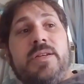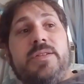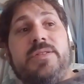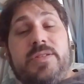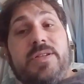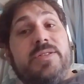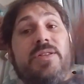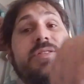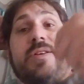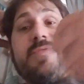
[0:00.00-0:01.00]
It's because
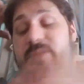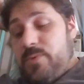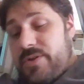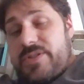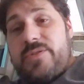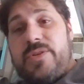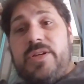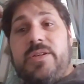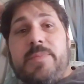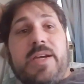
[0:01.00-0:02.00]
this stuff just works too
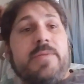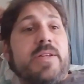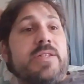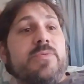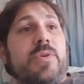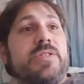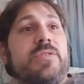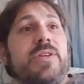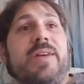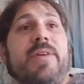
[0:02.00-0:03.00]
good, man. It just works
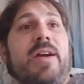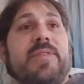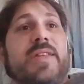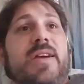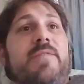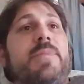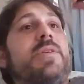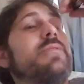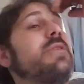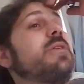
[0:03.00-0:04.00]
too good. Everything I've
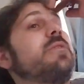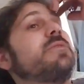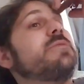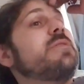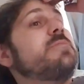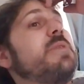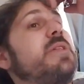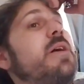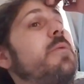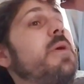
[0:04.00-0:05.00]
built, you know, has
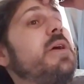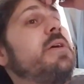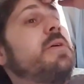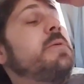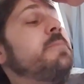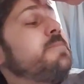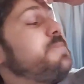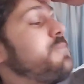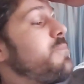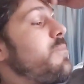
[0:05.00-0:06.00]
been that way.
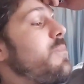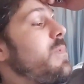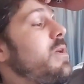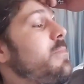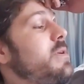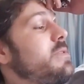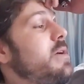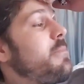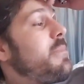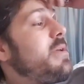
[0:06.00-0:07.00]
But
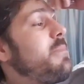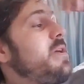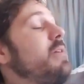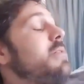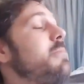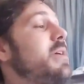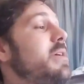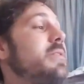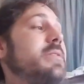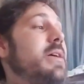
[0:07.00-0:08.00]

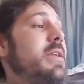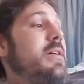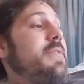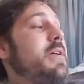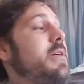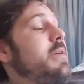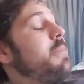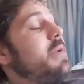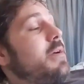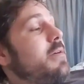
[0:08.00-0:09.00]
Mia, I love you, honey,
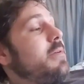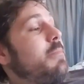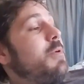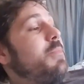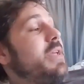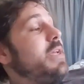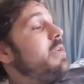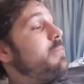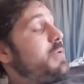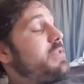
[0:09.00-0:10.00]
but I'm gonna be
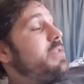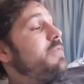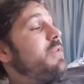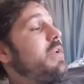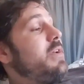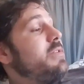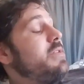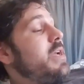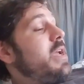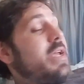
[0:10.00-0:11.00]
eating pussy for
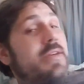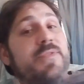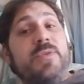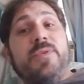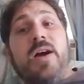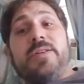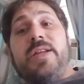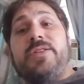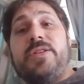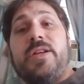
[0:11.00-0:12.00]
lunch if you knock
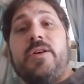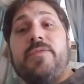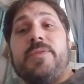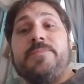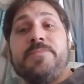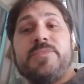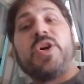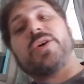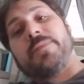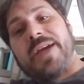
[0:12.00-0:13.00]
that shit over. I'm
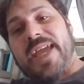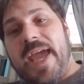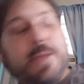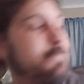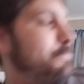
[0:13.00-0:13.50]
talking to my cat.